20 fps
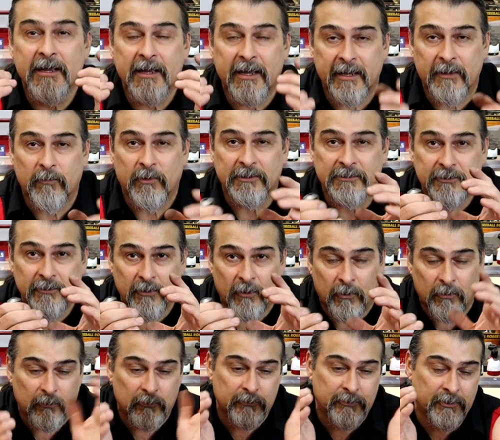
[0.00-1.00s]
It was an
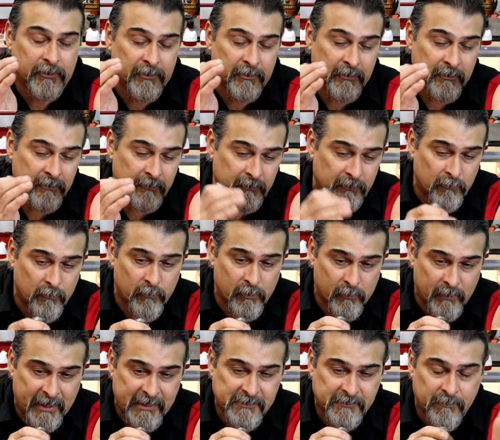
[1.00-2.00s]
older
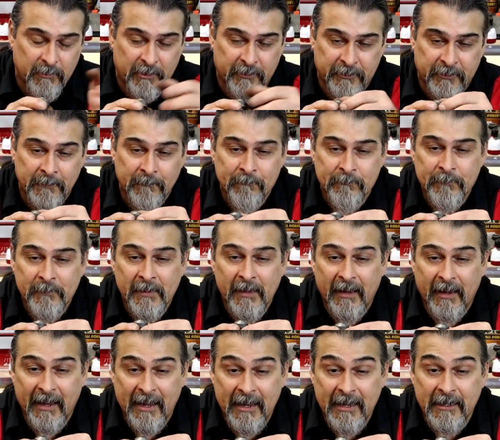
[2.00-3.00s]
race motor.
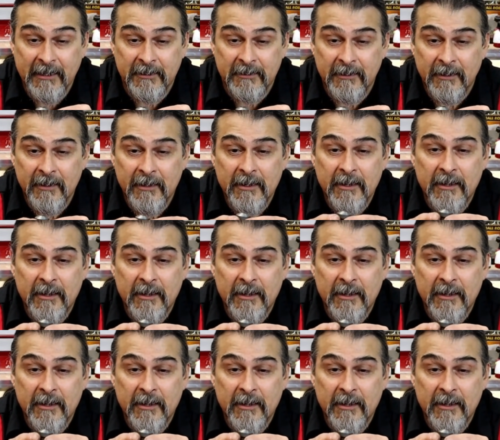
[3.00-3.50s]
And